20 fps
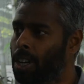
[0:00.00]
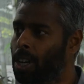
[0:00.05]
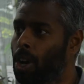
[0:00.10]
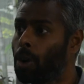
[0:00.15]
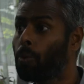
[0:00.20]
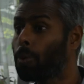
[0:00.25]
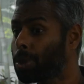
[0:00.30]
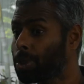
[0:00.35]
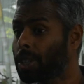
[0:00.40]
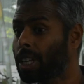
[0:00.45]

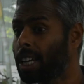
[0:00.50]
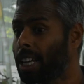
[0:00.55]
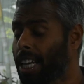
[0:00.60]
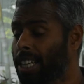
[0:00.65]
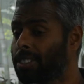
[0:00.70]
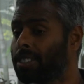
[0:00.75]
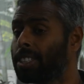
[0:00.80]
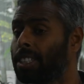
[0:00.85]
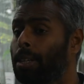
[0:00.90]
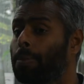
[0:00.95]
was
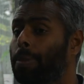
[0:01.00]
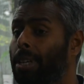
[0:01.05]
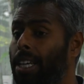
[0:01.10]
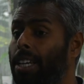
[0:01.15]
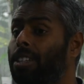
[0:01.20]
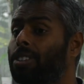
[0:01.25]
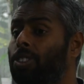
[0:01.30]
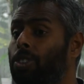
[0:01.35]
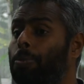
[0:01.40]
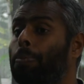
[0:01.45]
extremely
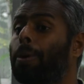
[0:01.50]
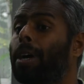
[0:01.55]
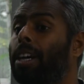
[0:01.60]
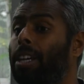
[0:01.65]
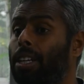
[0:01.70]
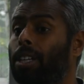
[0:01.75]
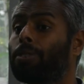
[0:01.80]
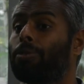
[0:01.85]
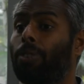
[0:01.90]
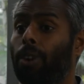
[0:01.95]

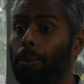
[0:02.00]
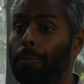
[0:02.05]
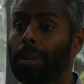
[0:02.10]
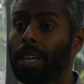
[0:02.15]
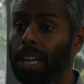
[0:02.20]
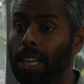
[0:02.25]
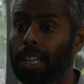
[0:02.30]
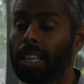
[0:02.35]
inspiring for me at